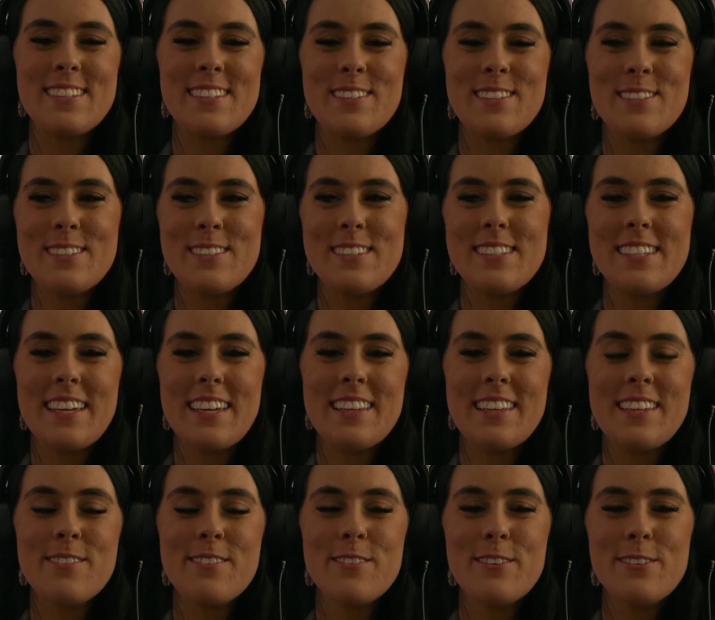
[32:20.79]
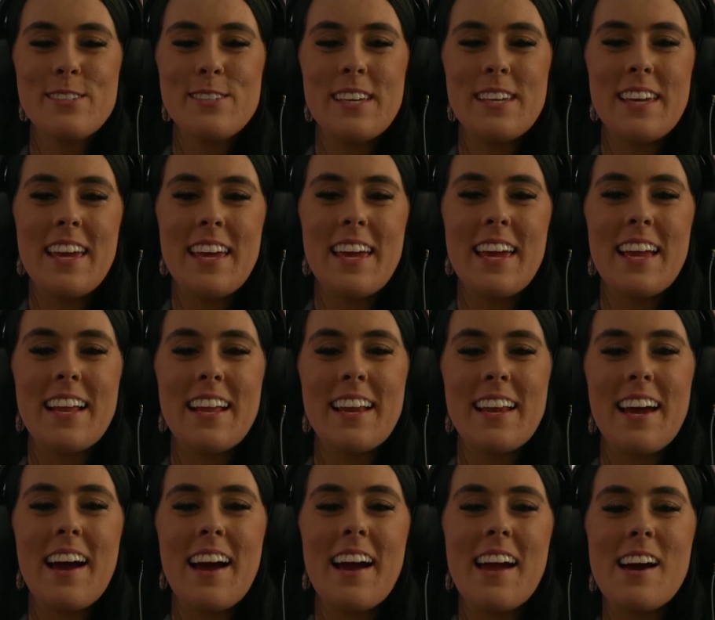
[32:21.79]
so daily routine.
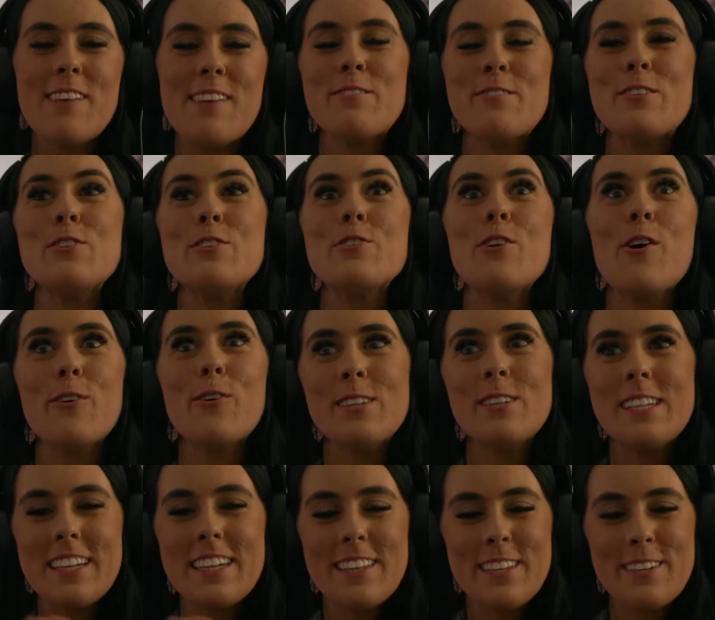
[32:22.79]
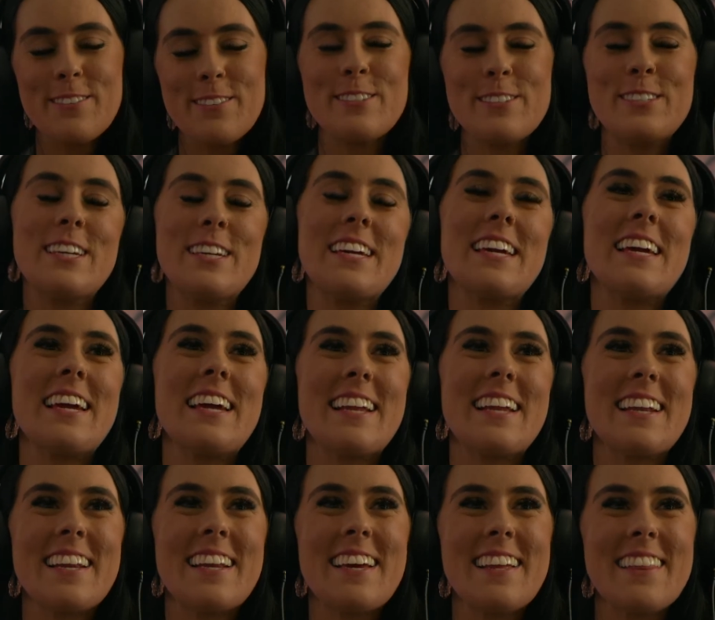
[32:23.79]
I have no daily
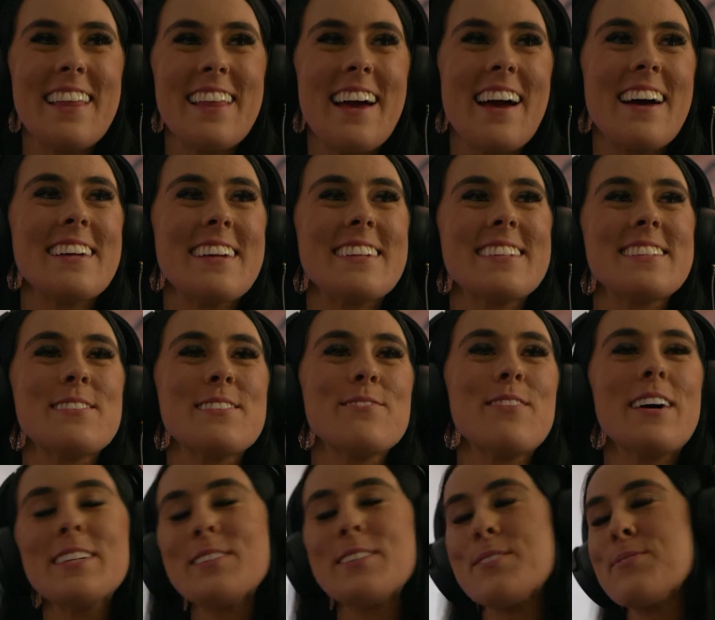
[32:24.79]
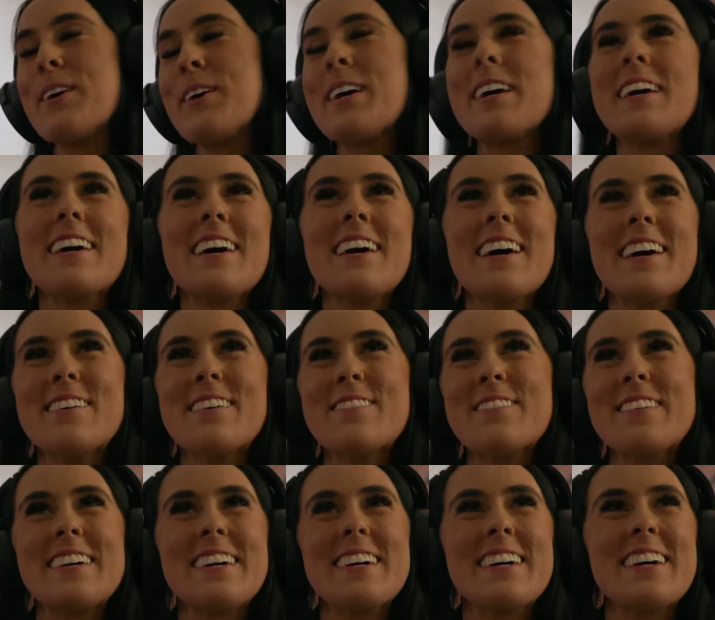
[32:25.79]
routine, and that is the best part. I
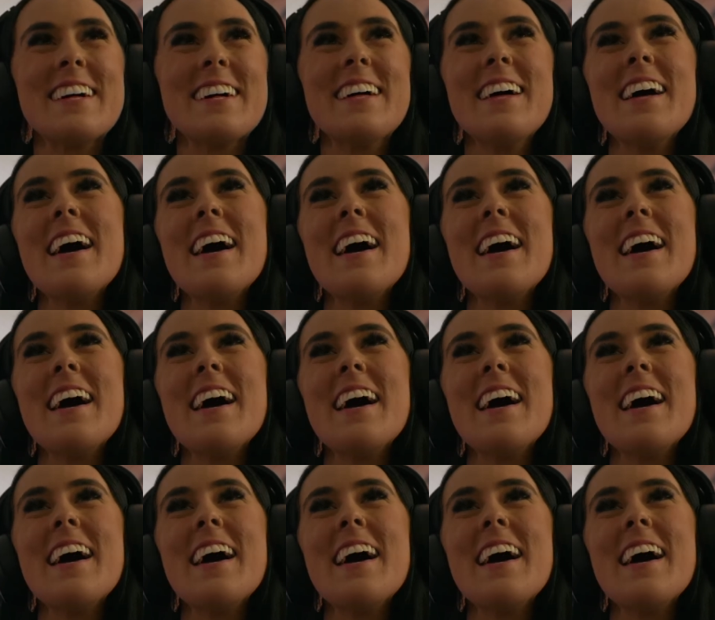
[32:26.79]
feel